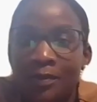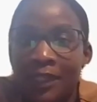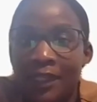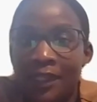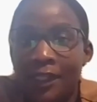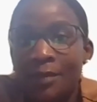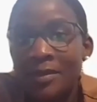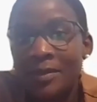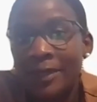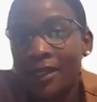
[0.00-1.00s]
that
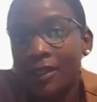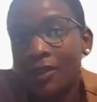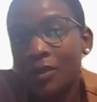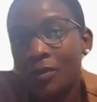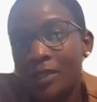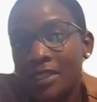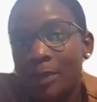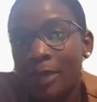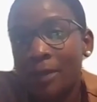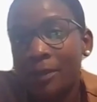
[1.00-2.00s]
comes by or wants to
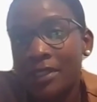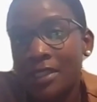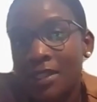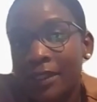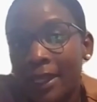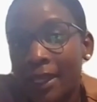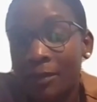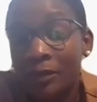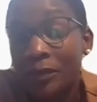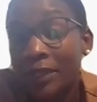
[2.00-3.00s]
pop into the
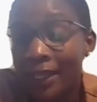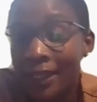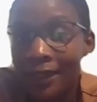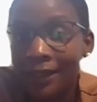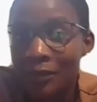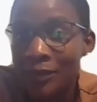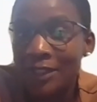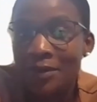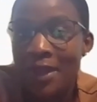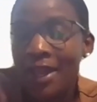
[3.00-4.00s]
lab, if we
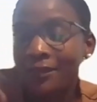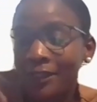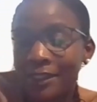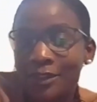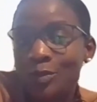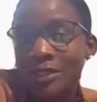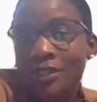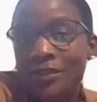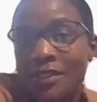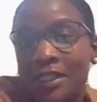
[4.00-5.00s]
don't have like super
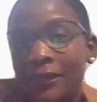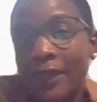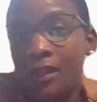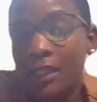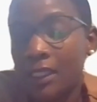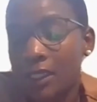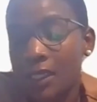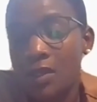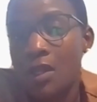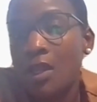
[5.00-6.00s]
secret stuff out that
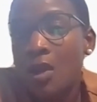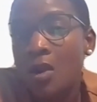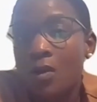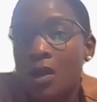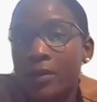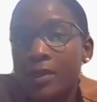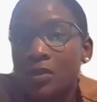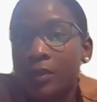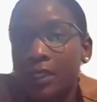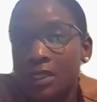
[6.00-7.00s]
day, we're always
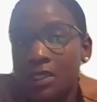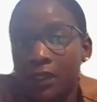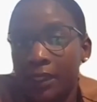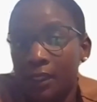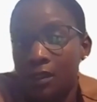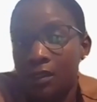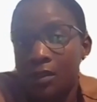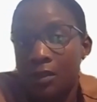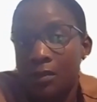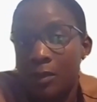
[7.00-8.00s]
willing to let
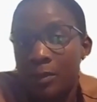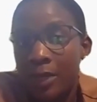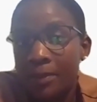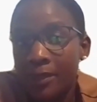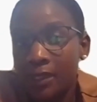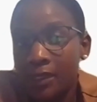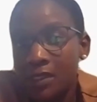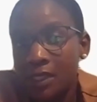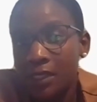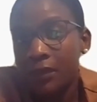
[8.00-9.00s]
them pop in and
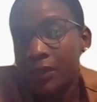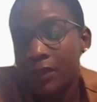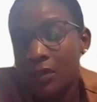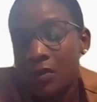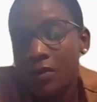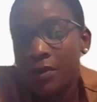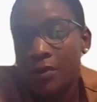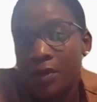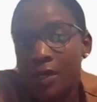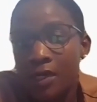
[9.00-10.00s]
say hello
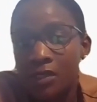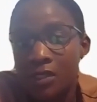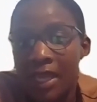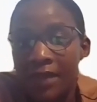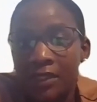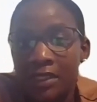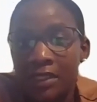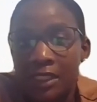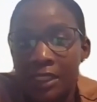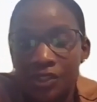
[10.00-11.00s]
or just have a
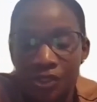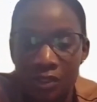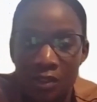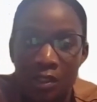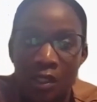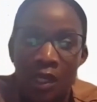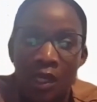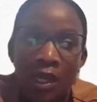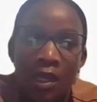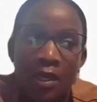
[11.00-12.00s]
discussion.
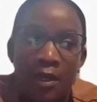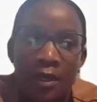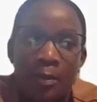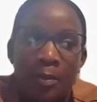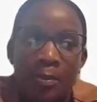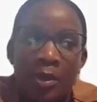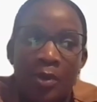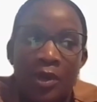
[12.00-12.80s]
But